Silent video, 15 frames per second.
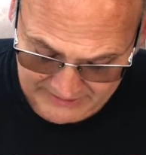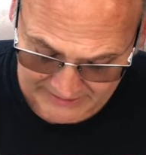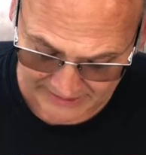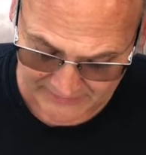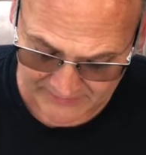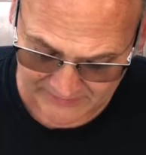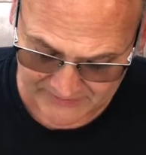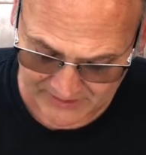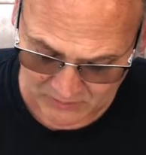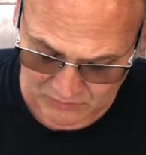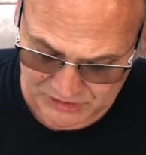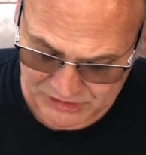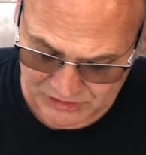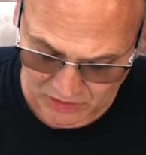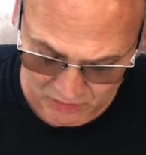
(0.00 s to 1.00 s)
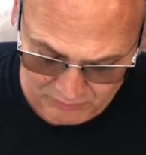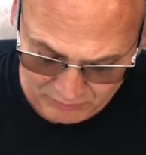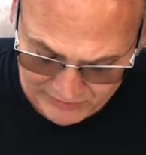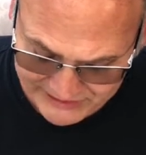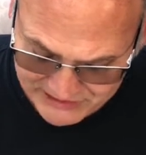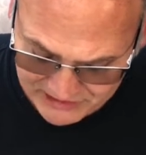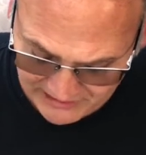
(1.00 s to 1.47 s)
and that there was no
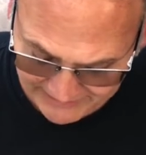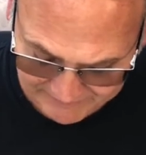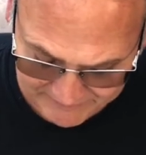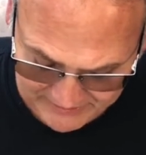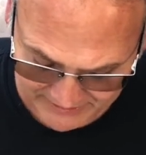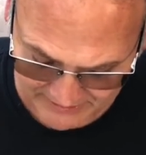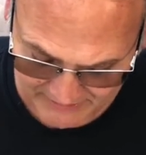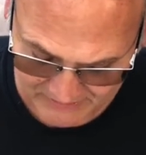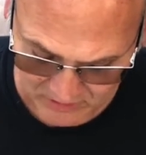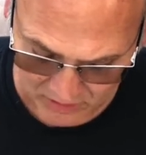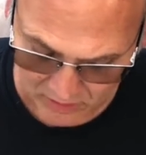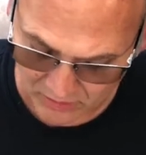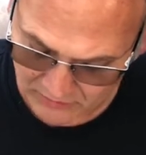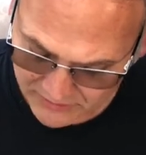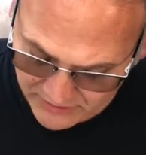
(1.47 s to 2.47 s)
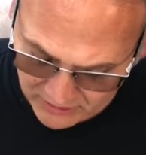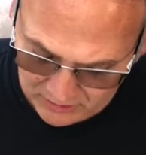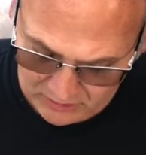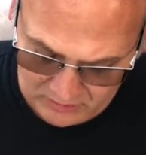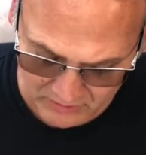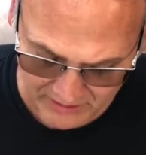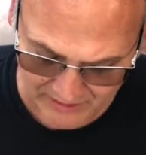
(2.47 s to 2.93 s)
breach left in it,
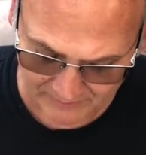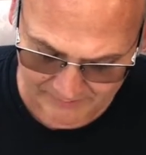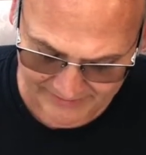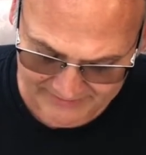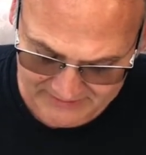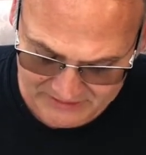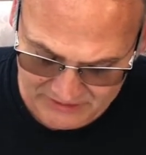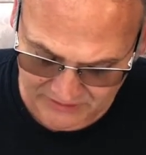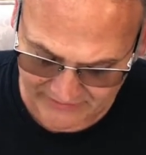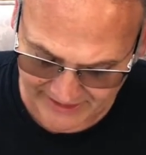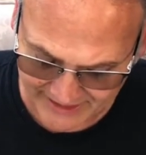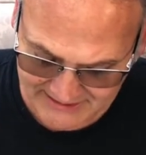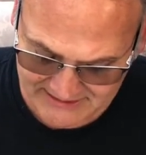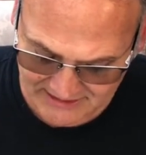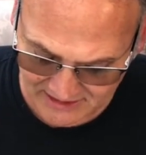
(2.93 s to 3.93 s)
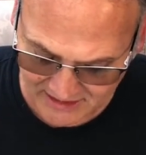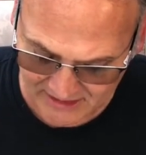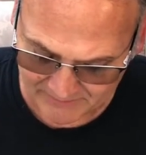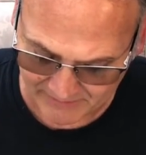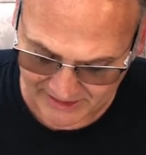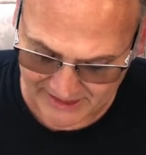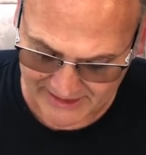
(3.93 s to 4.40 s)
although to that
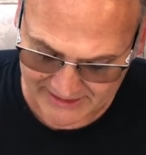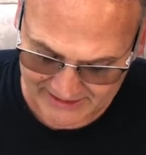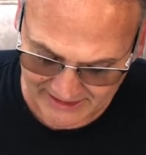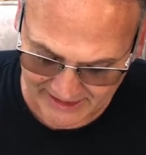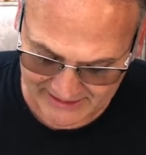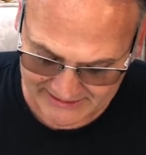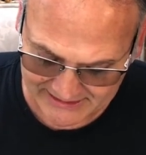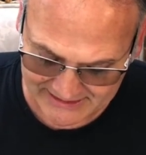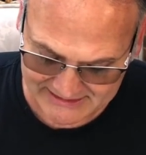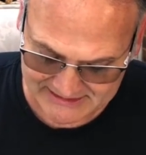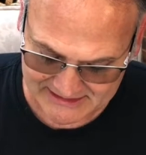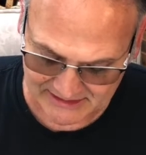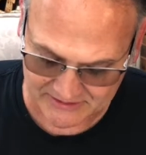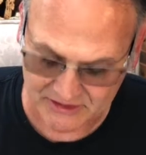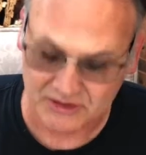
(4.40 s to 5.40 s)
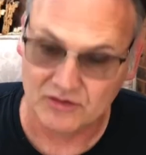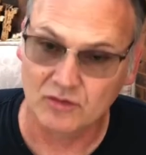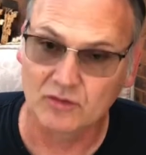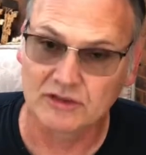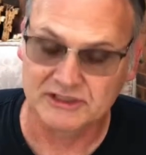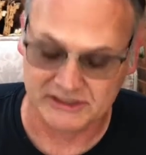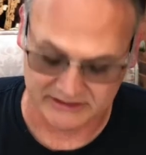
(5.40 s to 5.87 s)
time I had not yet set the
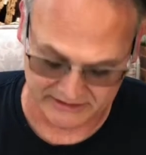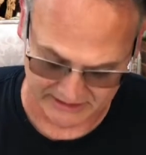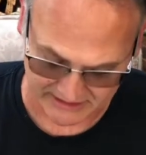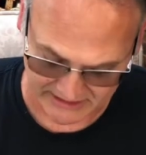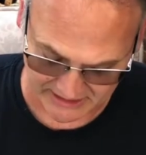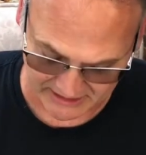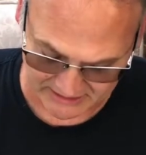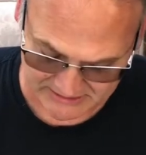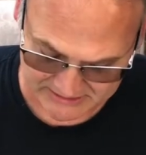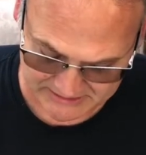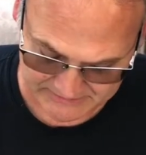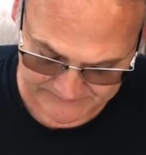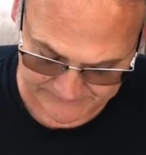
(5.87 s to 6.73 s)
doors and the gates.